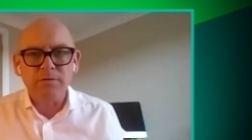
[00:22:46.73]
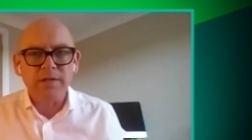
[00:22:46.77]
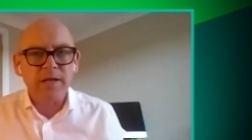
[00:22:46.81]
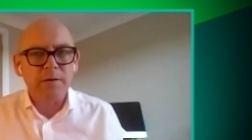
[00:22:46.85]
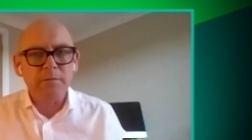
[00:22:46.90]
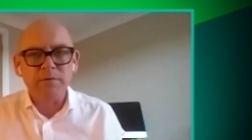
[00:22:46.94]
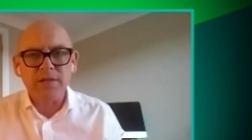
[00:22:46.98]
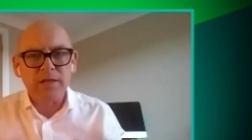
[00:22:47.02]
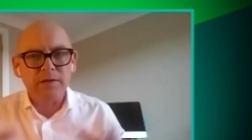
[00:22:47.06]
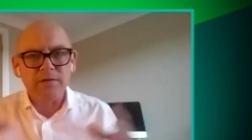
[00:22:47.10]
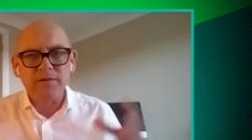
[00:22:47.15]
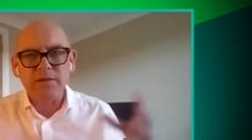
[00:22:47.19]
They,
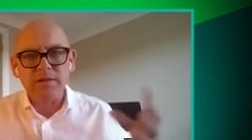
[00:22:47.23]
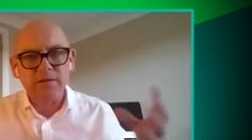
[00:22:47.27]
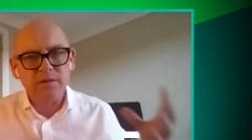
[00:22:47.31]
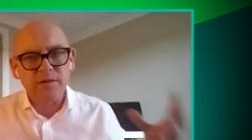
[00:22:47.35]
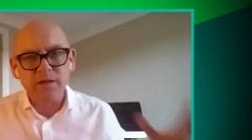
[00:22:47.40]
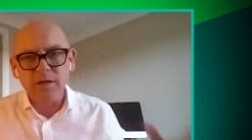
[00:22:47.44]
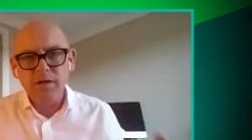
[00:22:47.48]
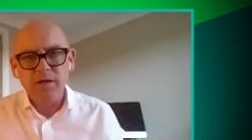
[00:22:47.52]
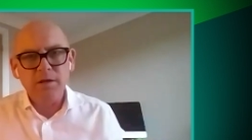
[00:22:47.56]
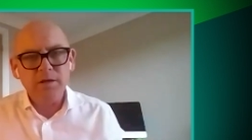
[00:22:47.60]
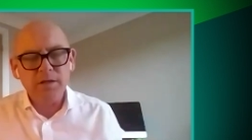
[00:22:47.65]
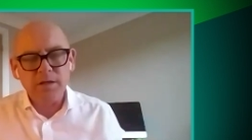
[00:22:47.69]
they,
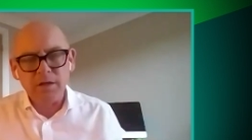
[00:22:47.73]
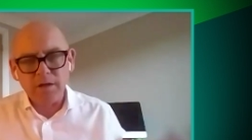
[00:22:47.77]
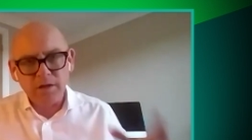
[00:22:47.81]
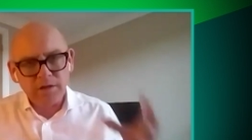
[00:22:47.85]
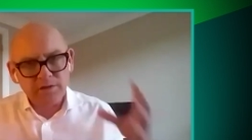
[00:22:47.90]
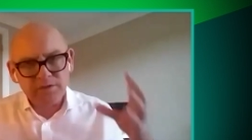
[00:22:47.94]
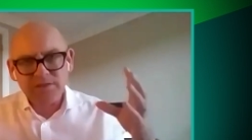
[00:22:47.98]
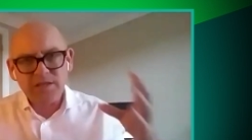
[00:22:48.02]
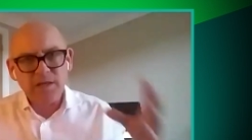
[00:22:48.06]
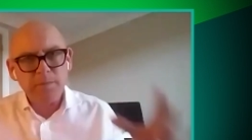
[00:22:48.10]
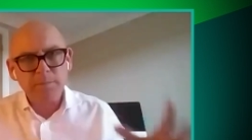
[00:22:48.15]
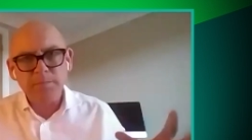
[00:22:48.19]
you know,
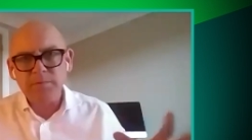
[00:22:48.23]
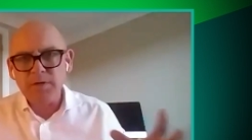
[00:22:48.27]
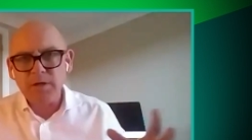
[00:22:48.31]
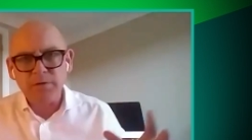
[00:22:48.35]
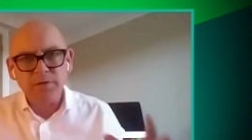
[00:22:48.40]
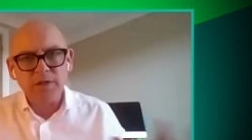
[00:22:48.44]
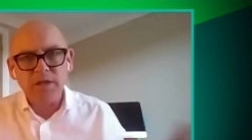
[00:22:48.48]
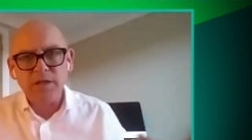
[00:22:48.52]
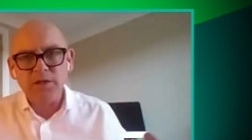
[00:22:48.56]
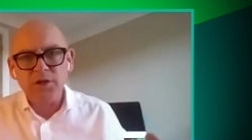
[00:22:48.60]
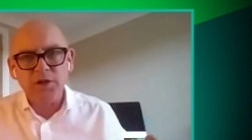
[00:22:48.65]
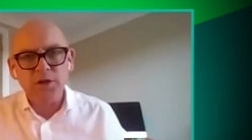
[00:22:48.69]
tip,
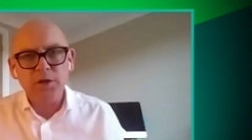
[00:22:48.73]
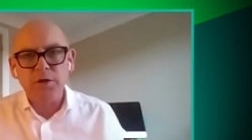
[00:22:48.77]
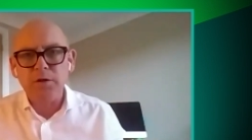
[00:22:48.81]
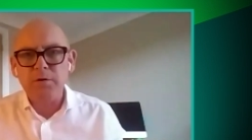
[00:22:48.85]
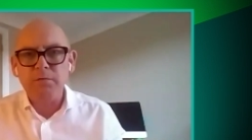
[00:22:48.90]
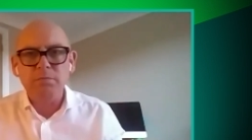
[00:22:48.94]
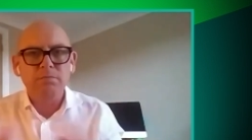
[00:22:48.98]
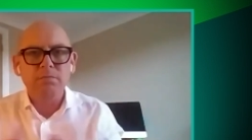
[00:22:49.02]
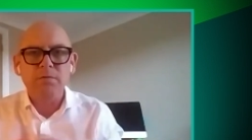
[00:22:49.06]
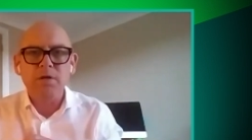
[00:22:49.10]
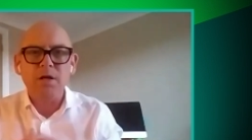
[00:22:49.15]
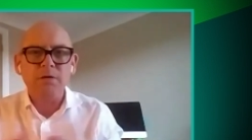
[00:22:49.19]
nothing
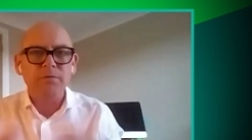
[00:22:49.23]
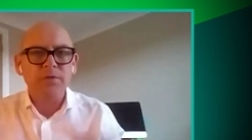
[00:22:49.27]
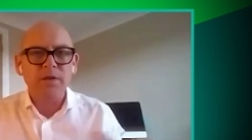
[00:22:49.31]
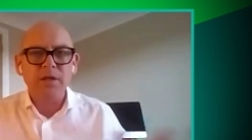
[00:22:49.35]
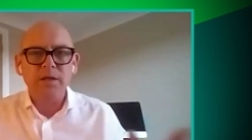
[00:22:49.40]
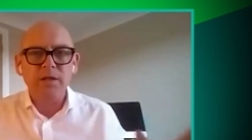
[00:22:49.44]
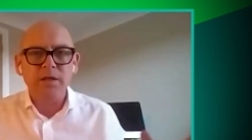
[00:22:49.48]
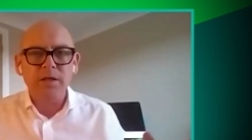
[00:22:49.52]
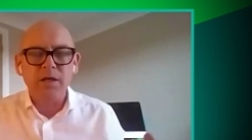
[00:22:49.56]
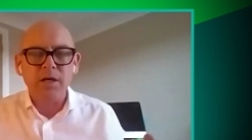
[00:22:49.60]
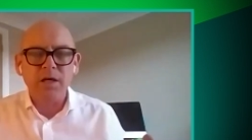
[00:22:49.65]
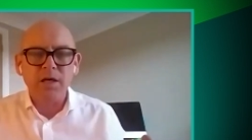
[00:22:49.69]
new, nothing
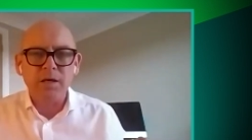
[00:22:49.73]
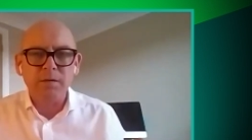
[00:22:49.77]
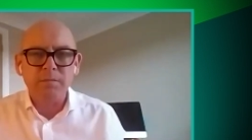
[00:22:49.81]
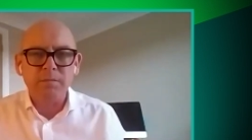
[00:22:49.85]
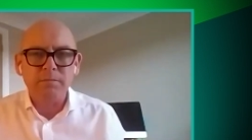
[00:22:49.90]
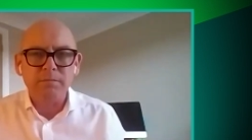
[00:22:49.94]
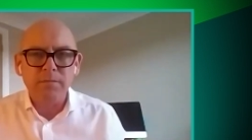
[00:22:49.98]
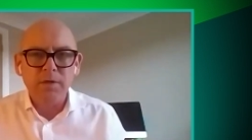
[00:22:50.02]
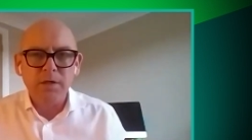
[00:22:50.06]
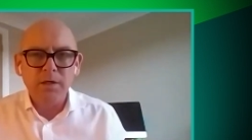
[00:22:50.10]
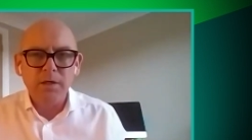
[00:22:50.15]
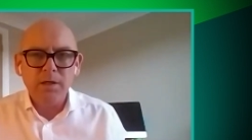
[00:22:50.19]

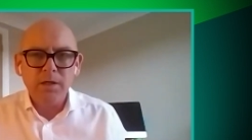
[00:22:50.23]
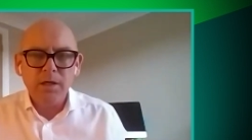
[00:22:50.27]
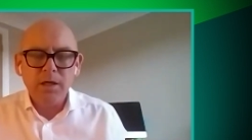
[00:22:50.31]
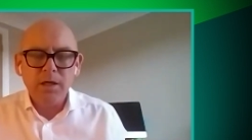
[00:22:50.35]
um,